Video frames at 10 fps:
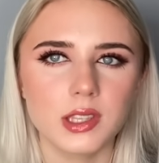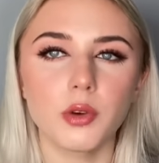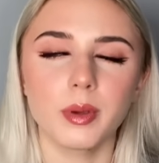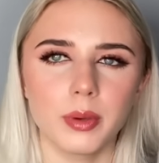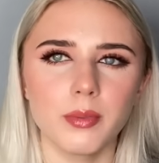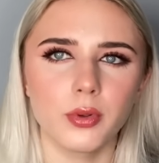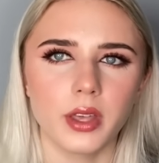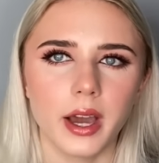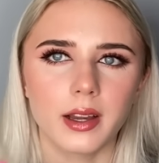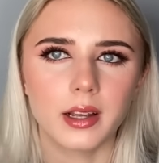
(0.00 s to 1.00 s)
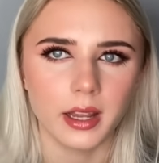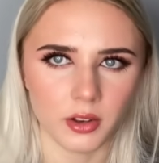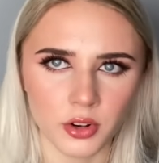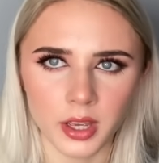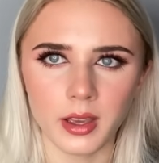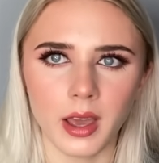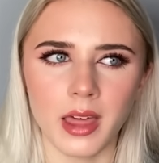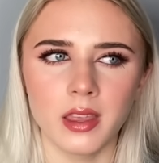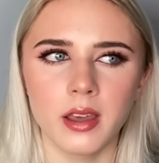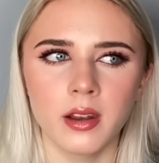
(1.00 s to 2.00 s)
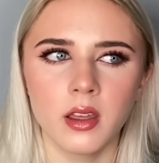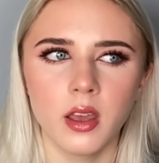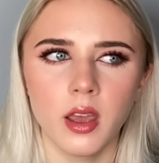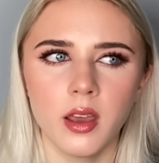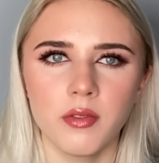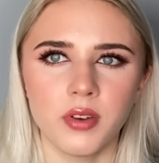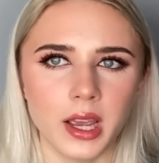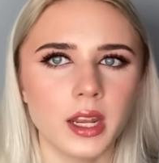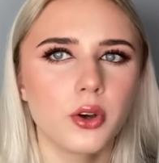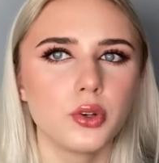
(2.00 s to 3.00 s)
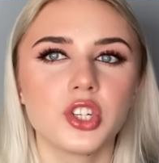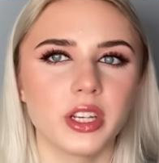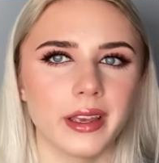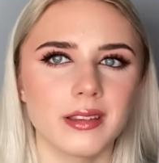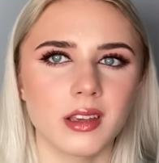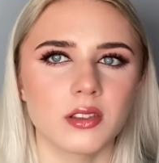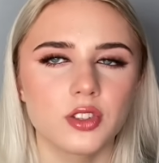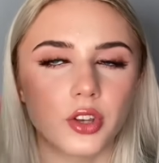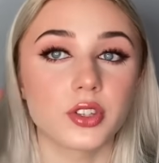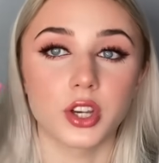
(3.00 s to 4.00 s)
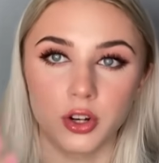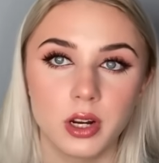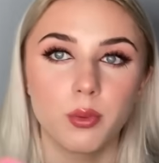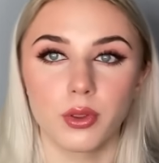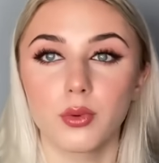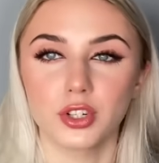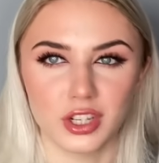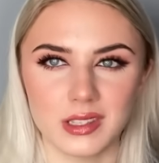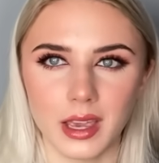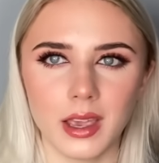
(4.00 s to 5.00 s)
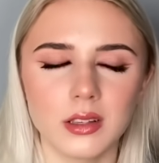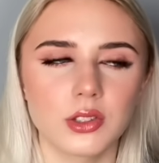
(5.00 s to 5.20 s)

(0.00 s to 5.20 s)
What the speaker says: There'll be people that click on it and then find out who she is and start to agree with what she's saying.